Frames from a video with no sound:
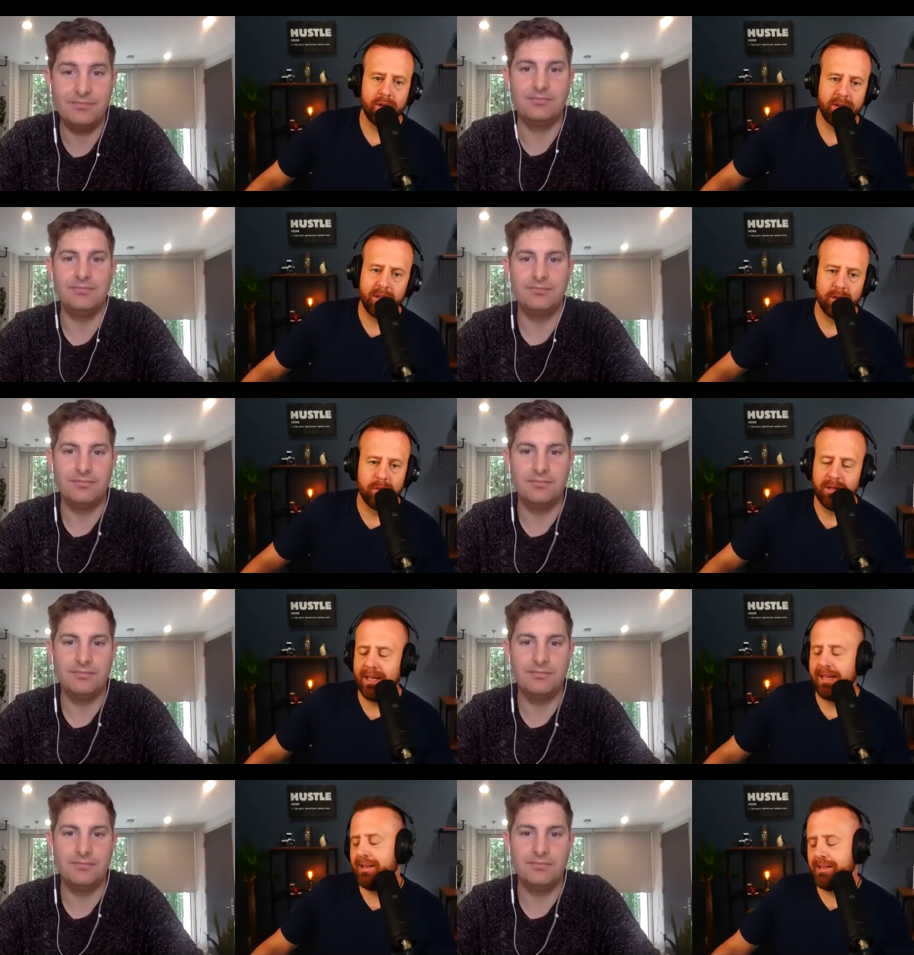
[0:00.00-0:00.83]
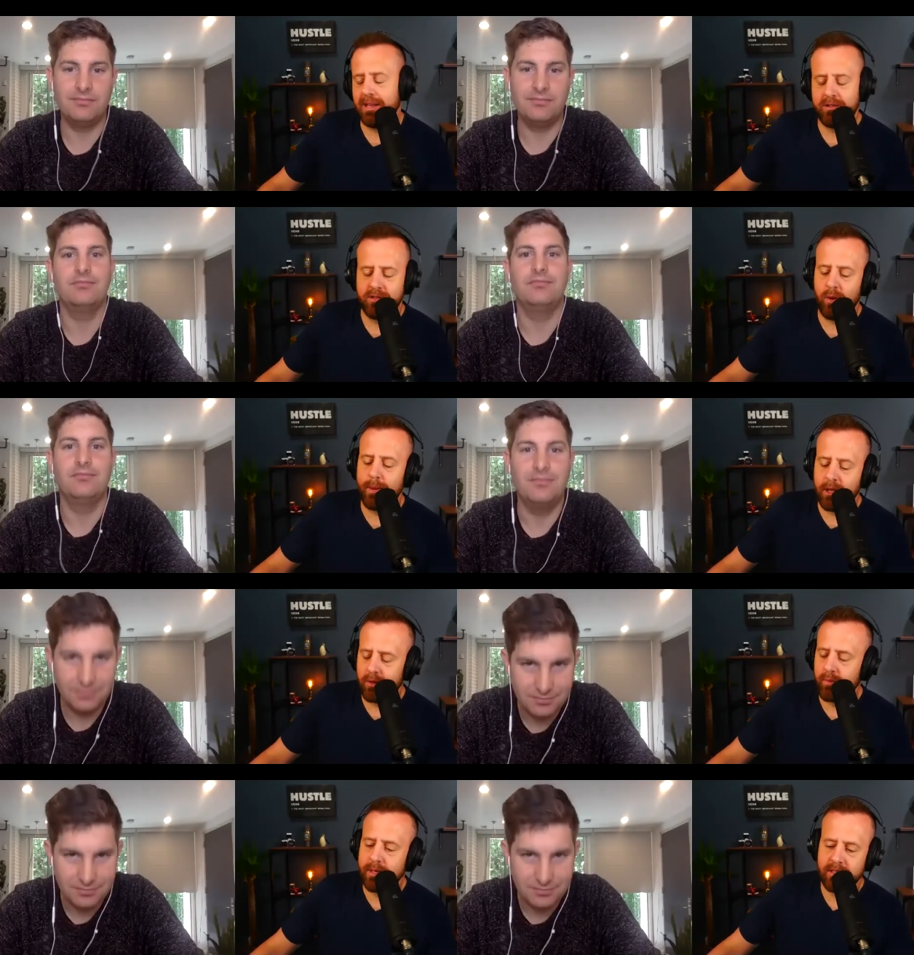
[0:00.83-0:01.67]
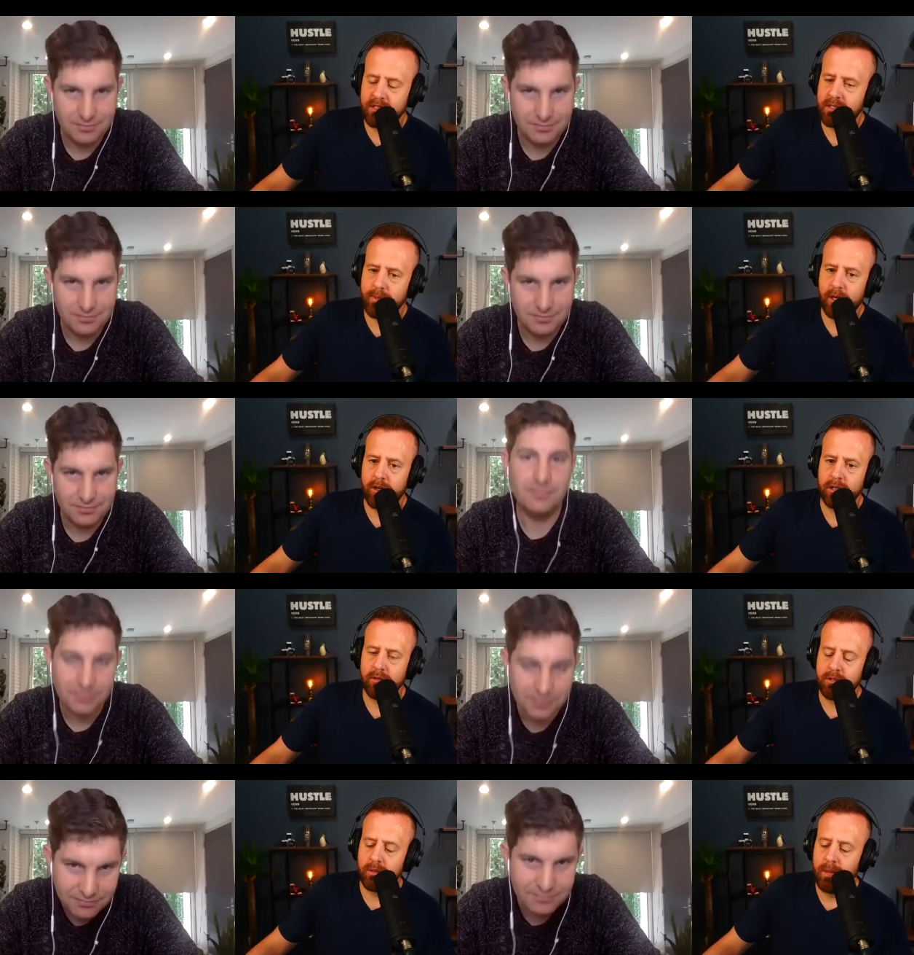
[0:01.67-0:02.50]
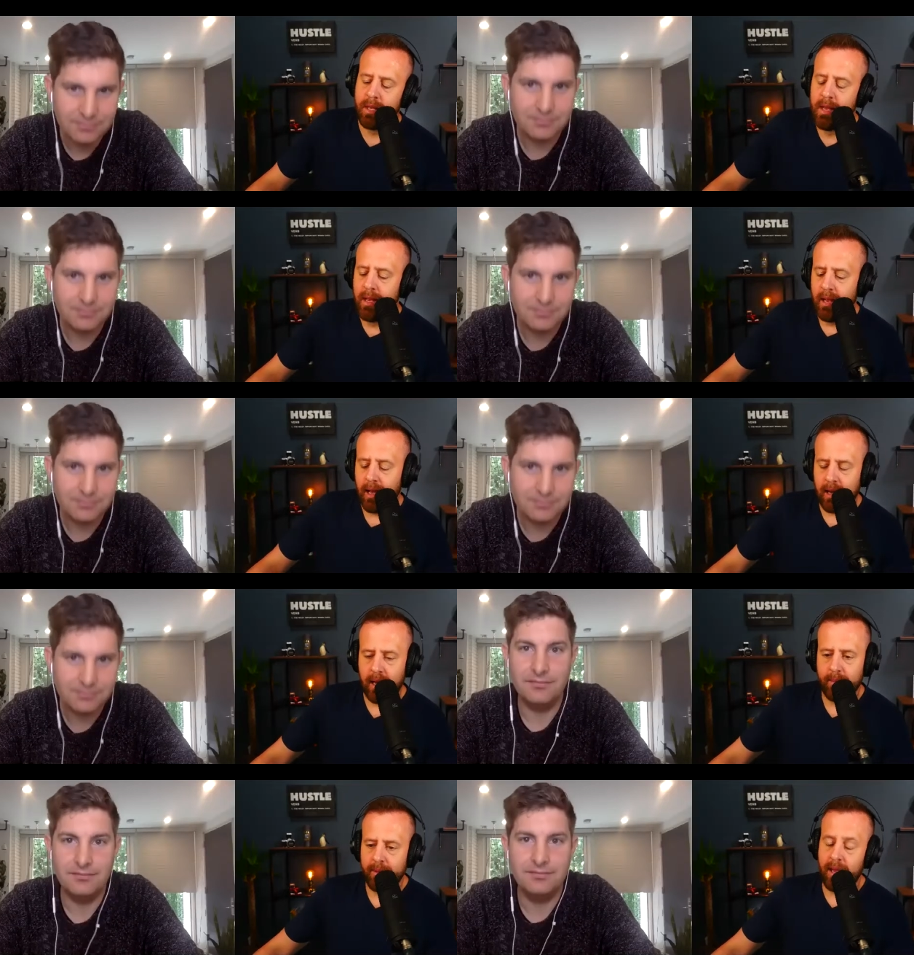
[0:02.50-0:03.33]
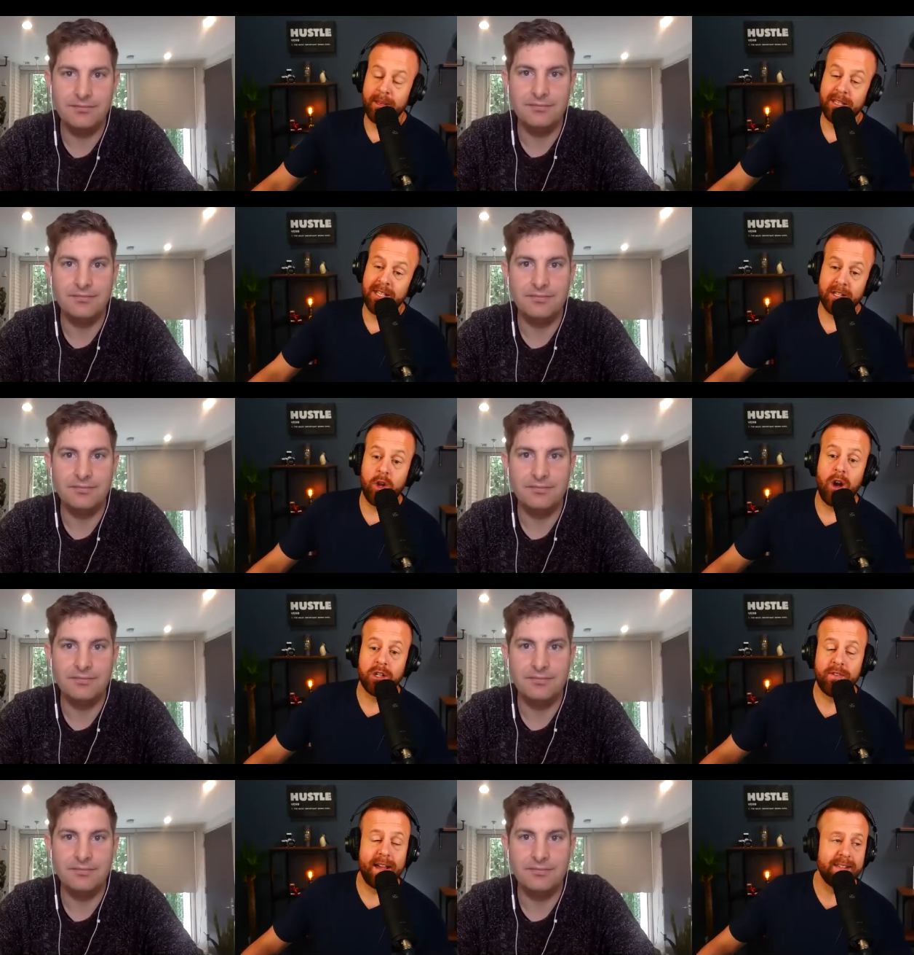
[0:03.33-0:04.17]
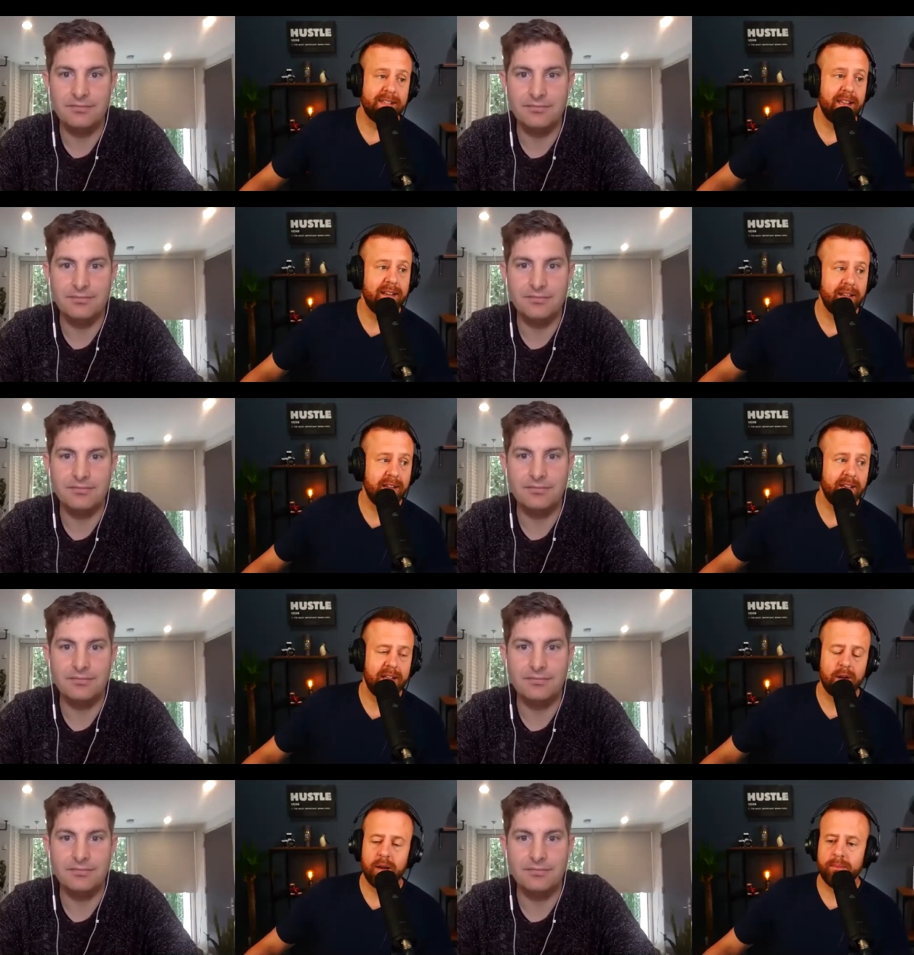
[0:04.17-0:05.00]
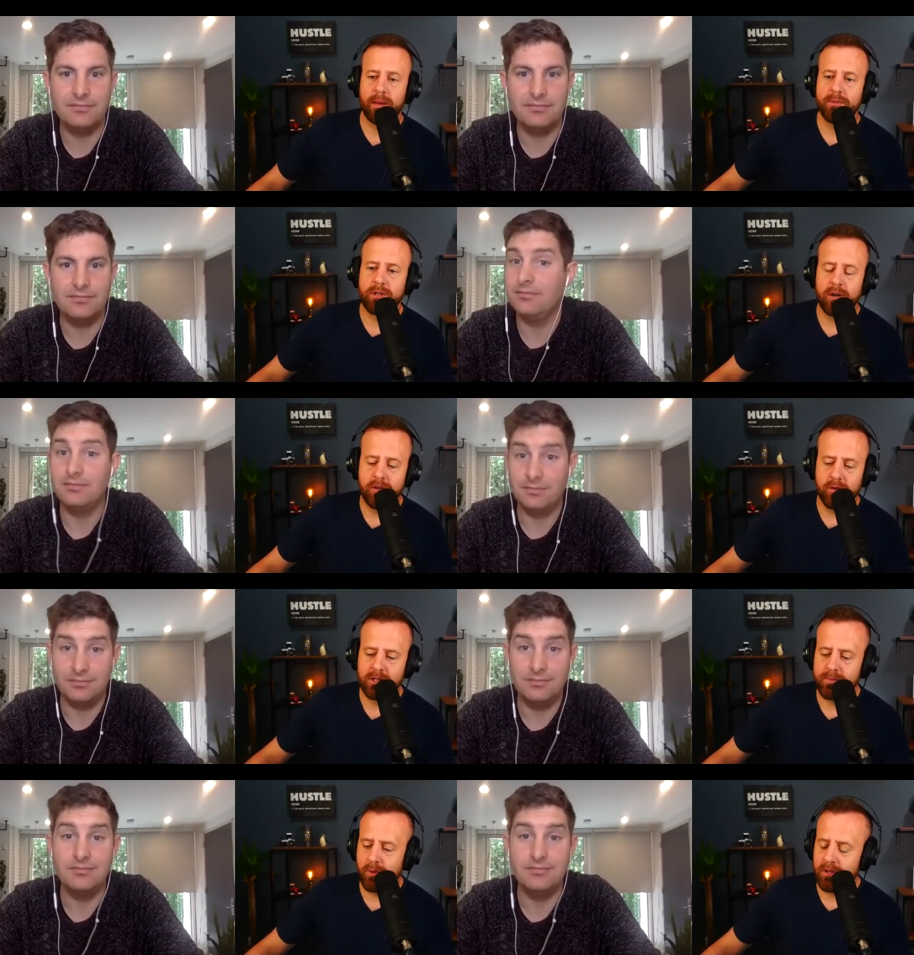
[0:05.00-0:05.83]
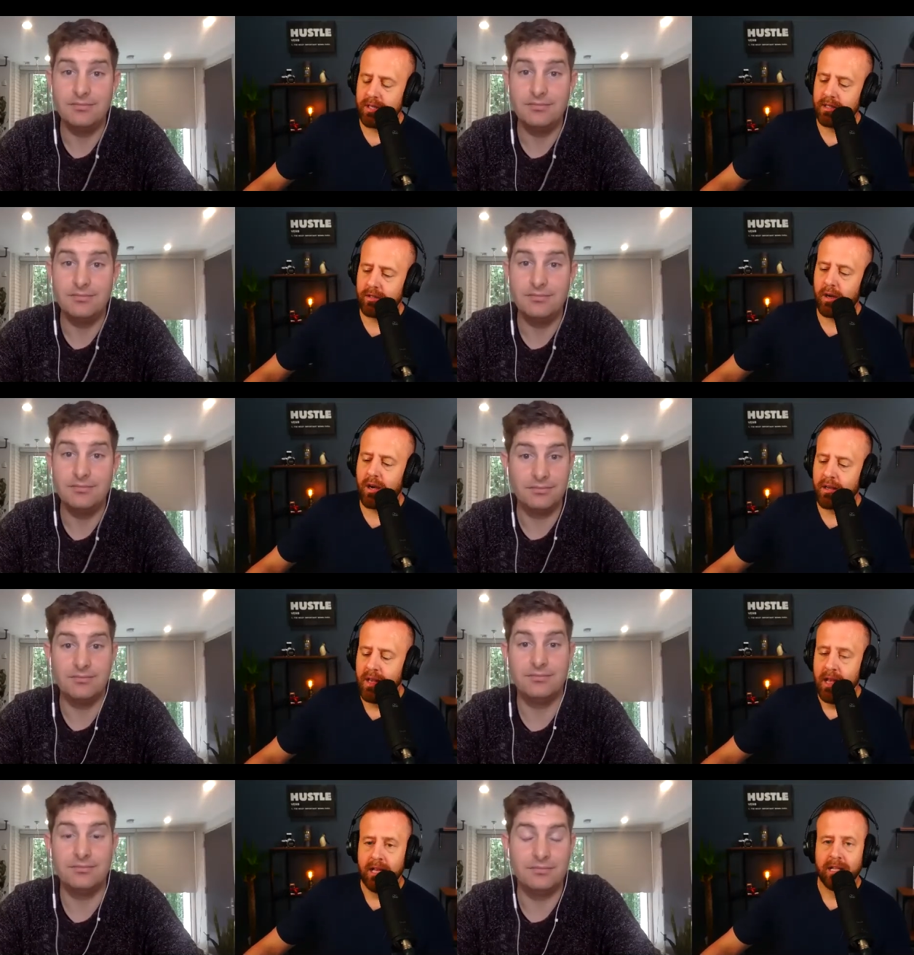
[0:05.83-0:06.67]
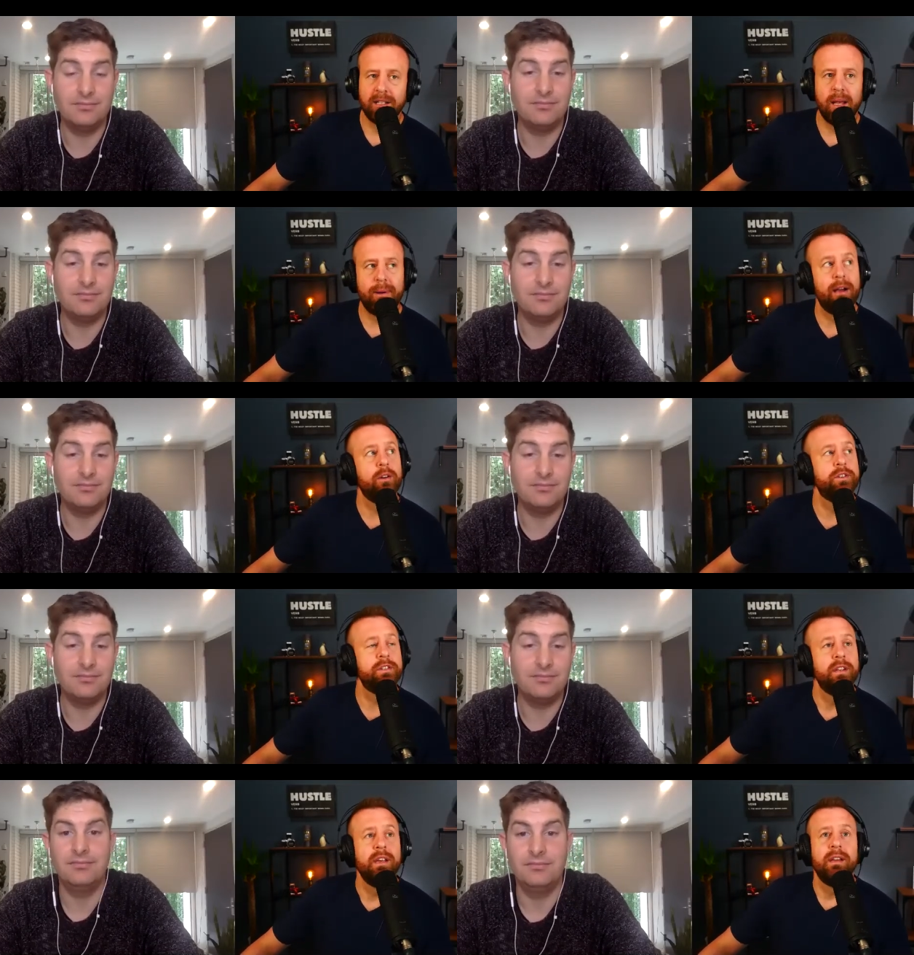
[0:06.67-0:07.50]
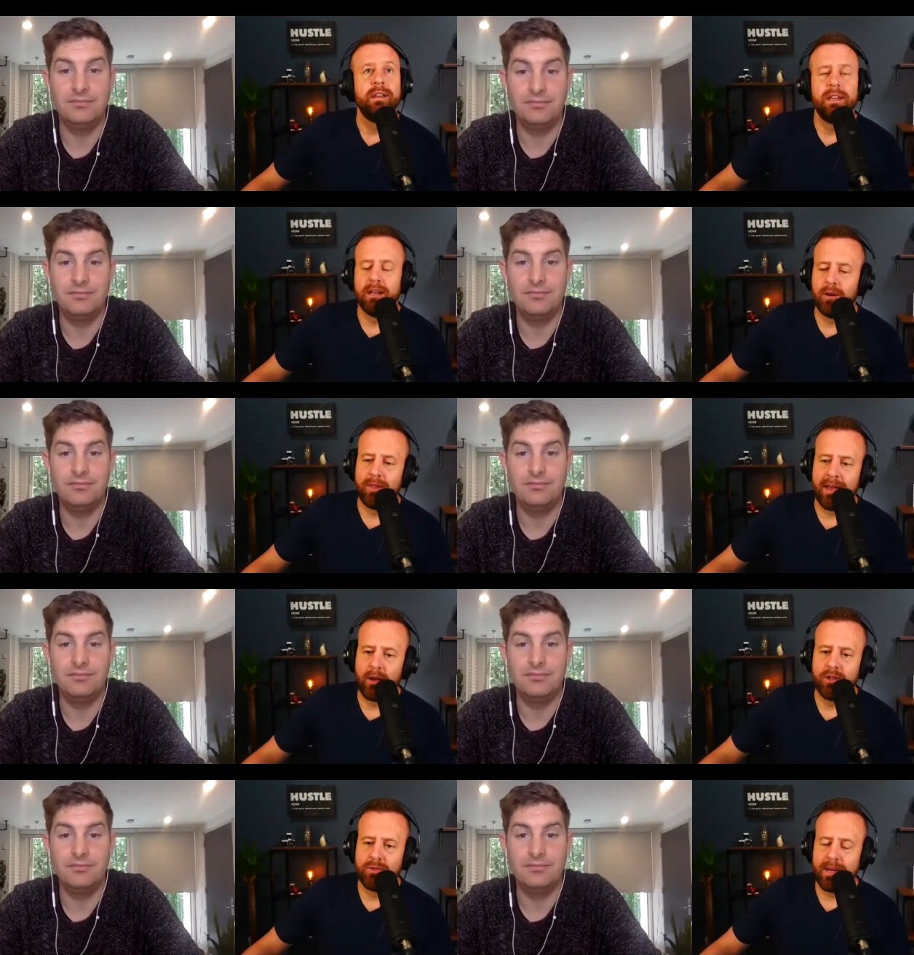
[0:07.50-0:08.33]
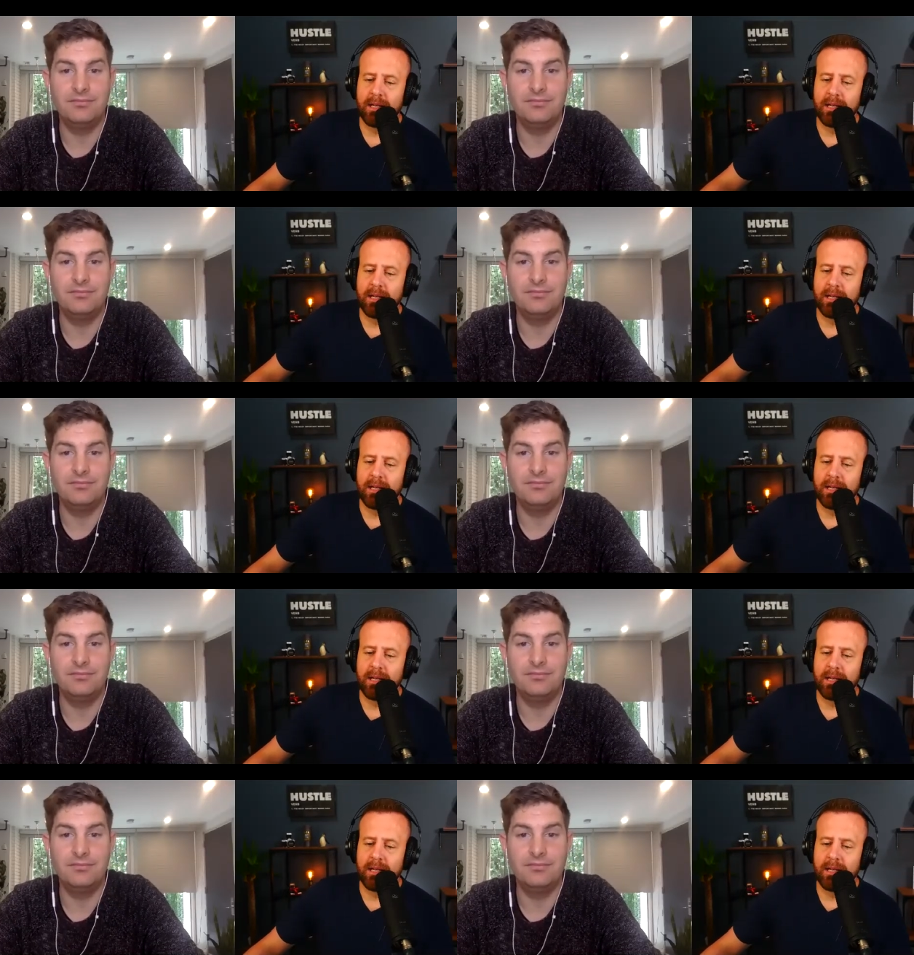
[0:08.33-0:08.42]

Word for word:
Speaker 1: Google. It, there's so many good reasons to be on YouTube. Um, I mean, TikTok's fascinating. You know, I'm, I'm starting to explore TikTok. Clubhouse, you know, that goes back